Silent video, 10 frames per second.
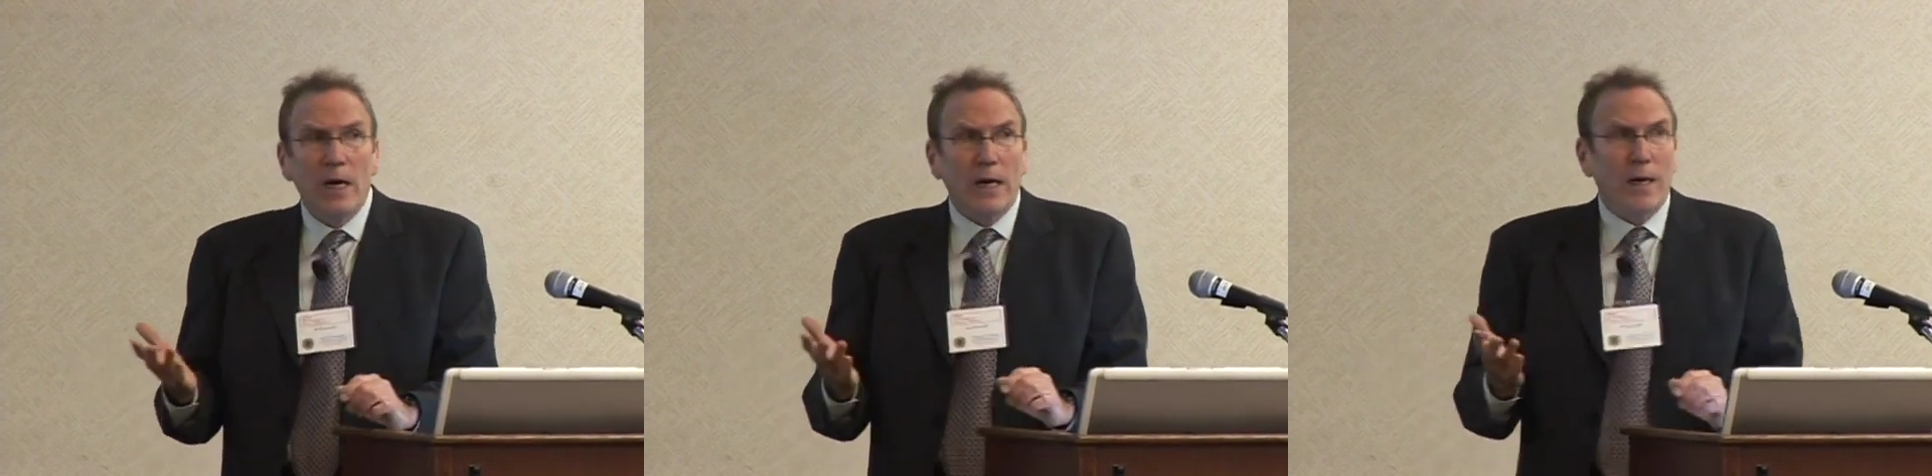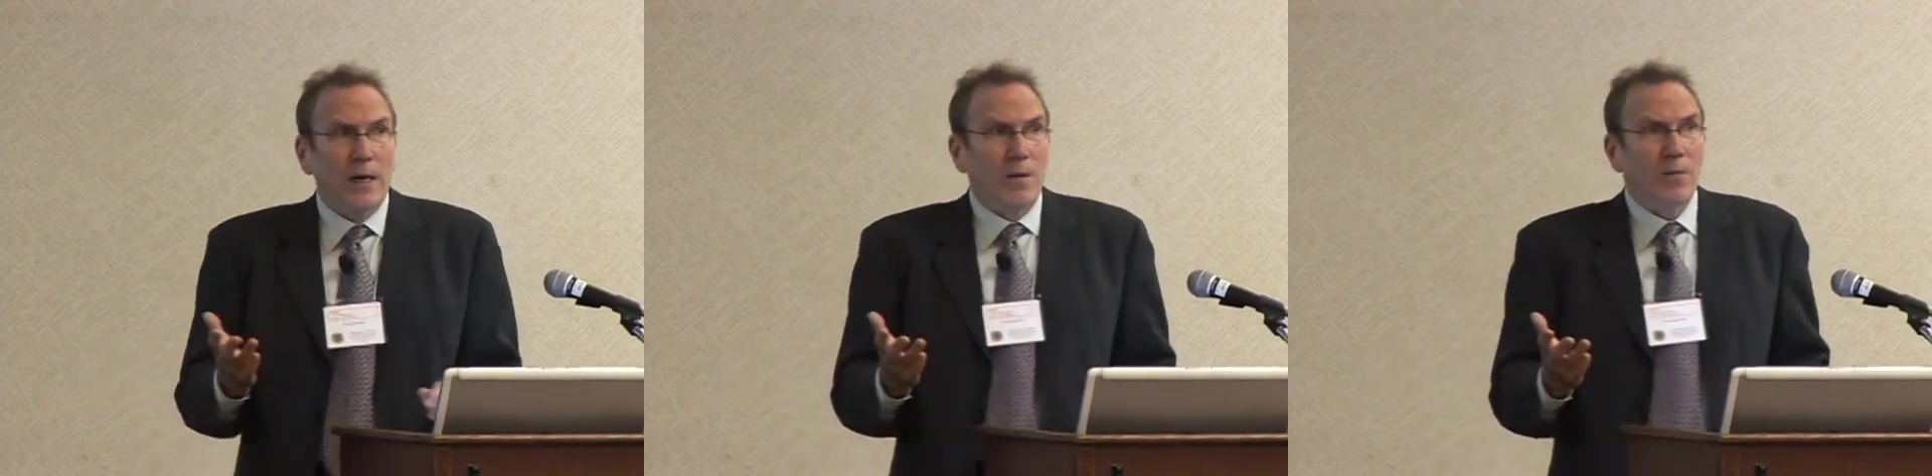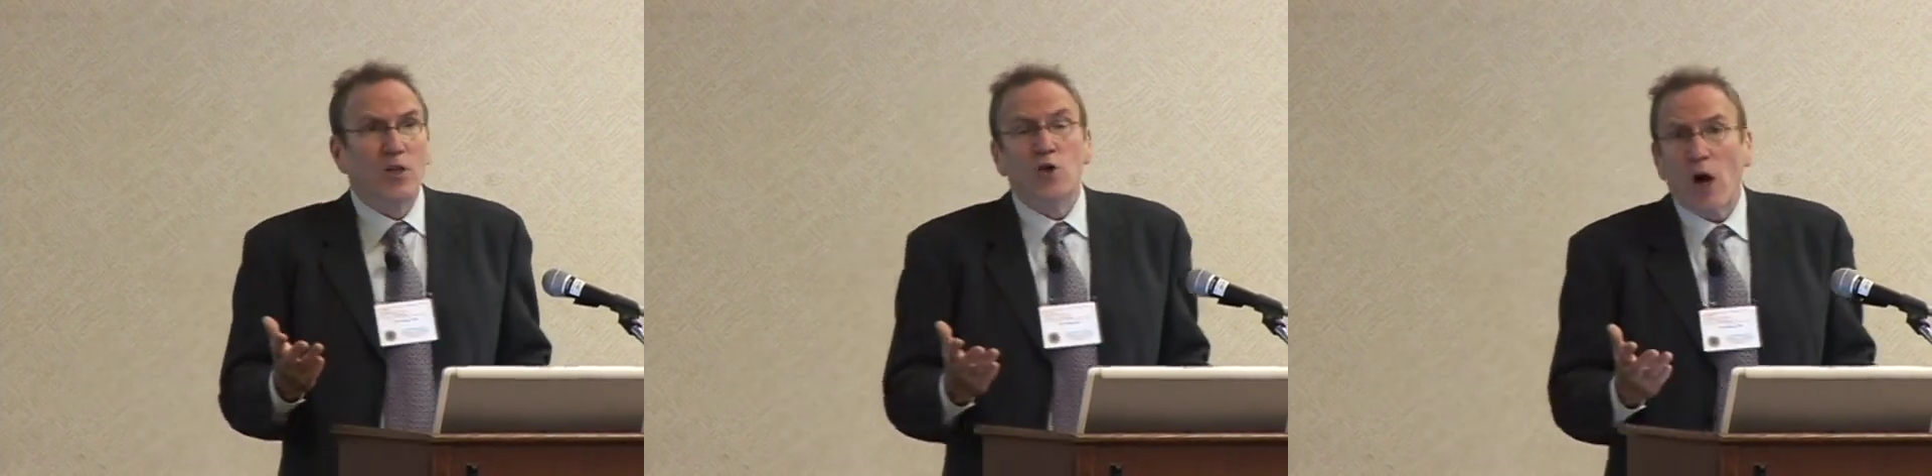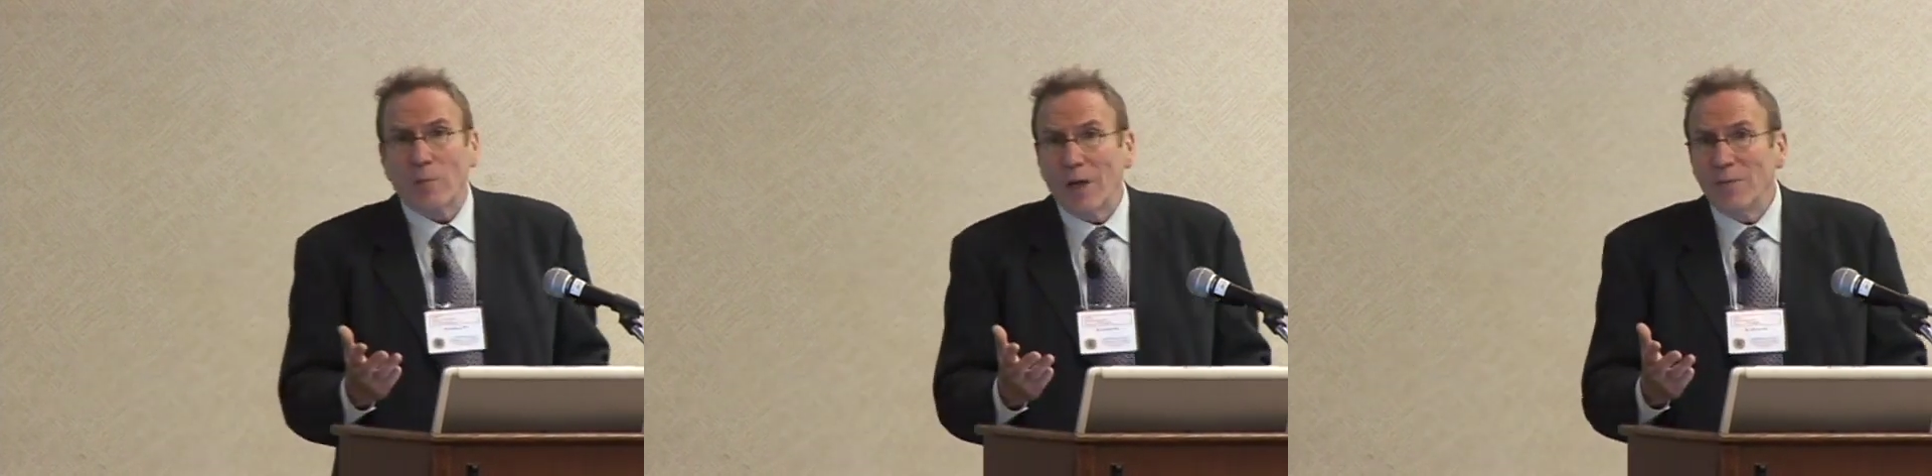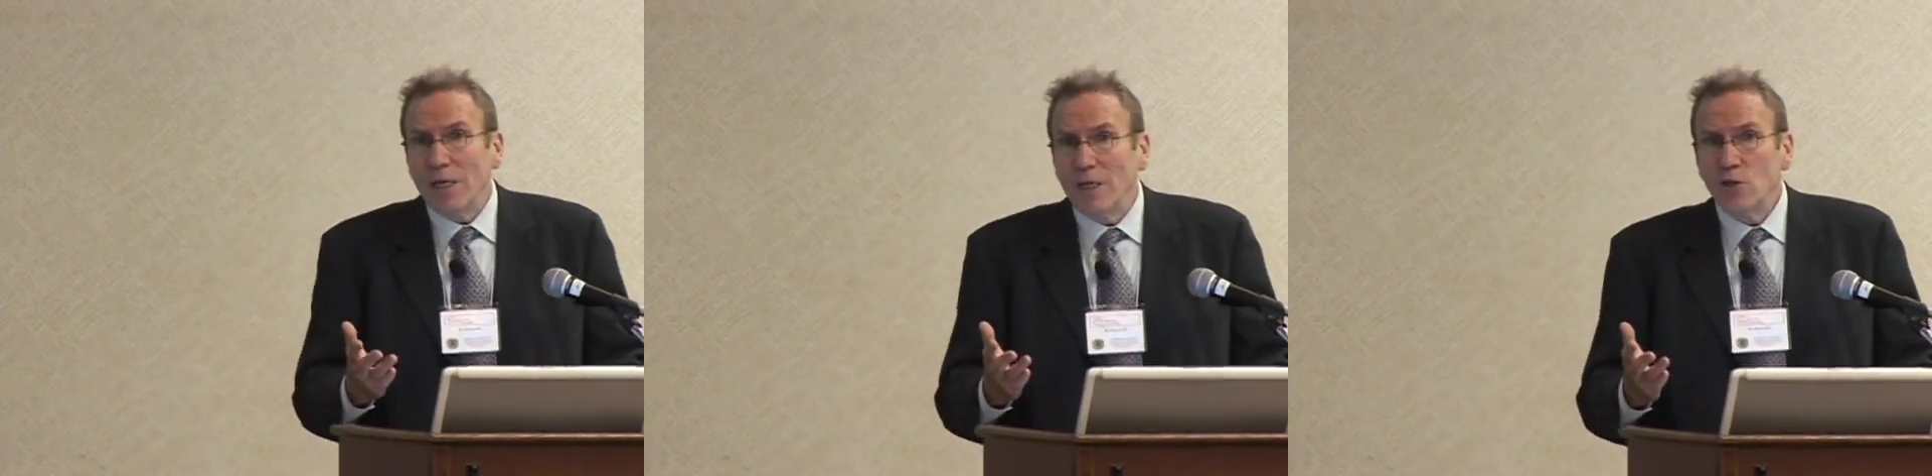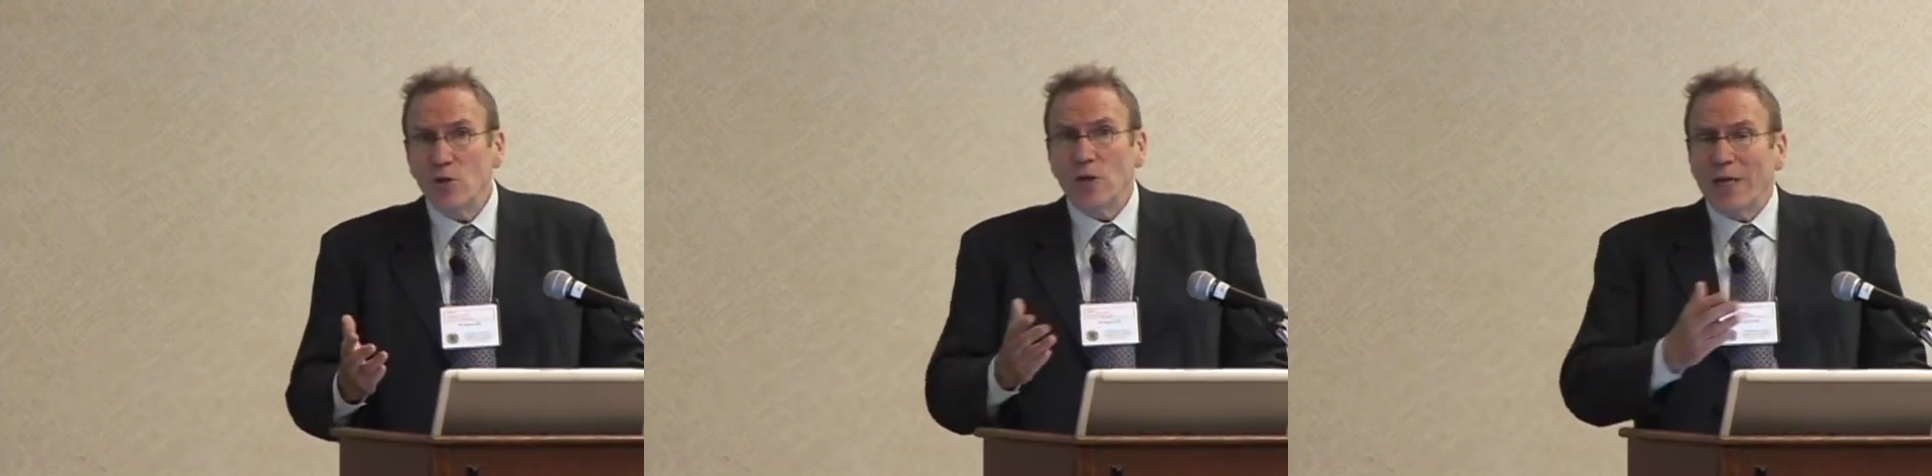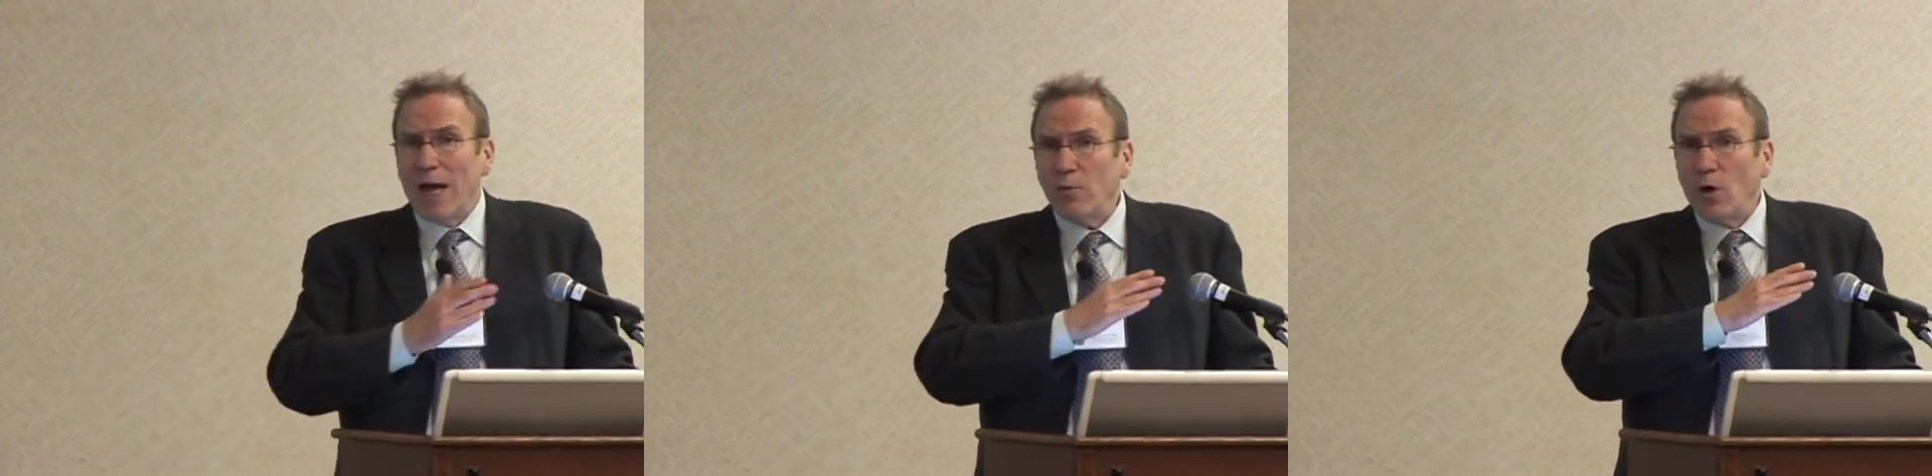Um, the dog may be injured
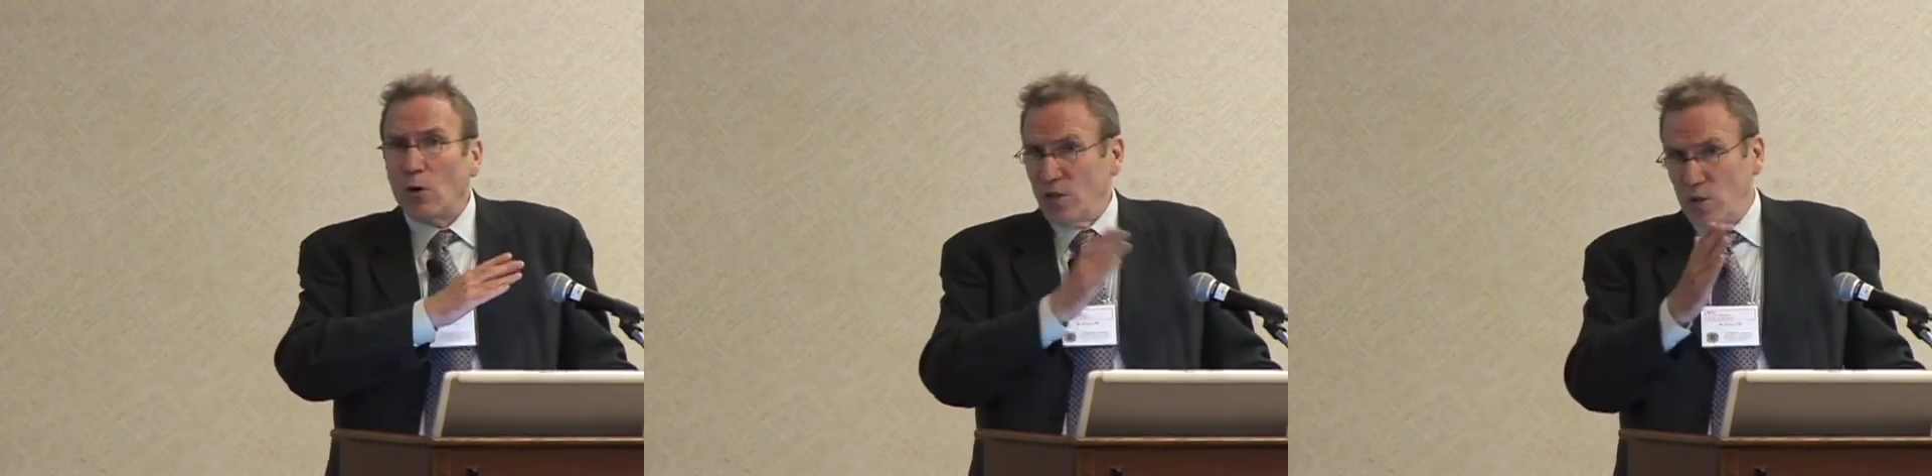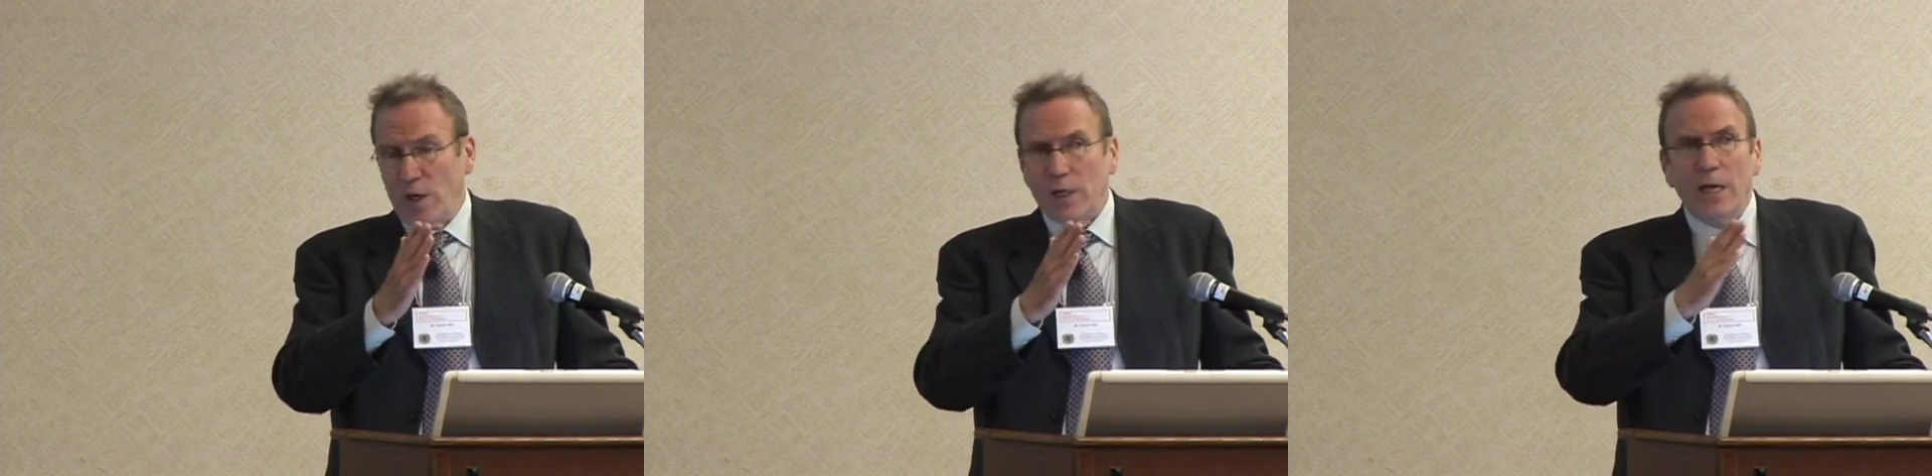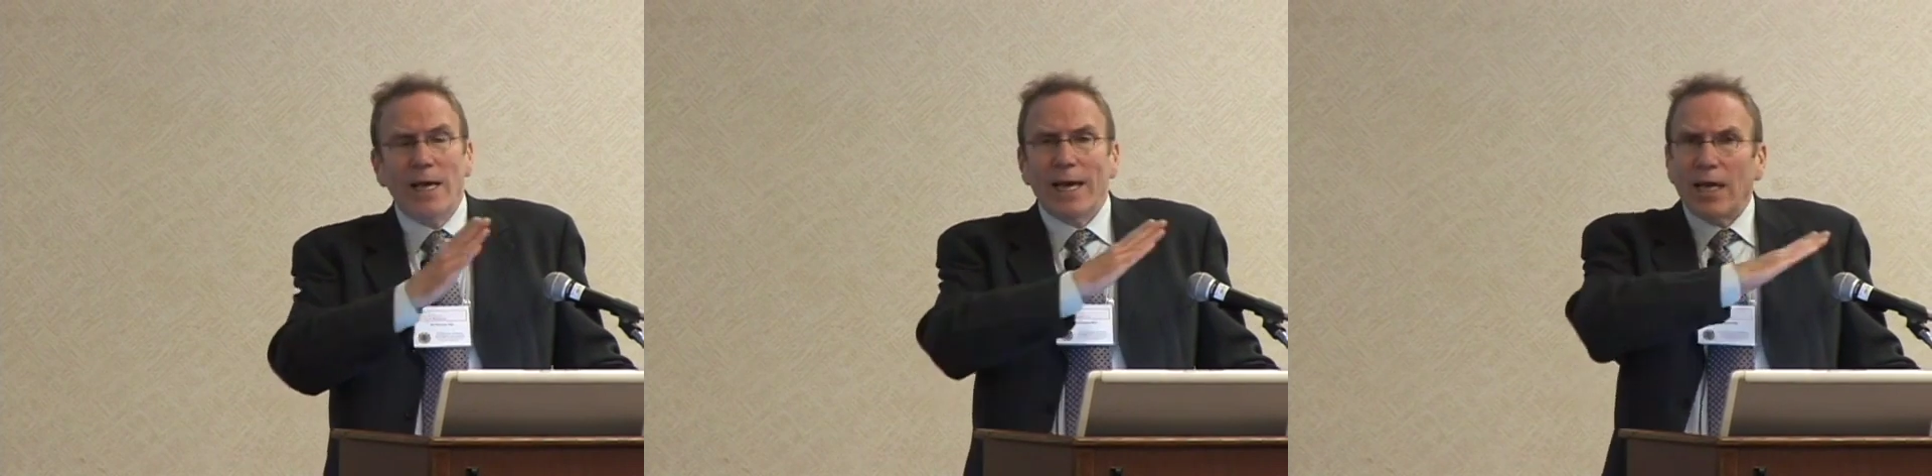and I, or sick,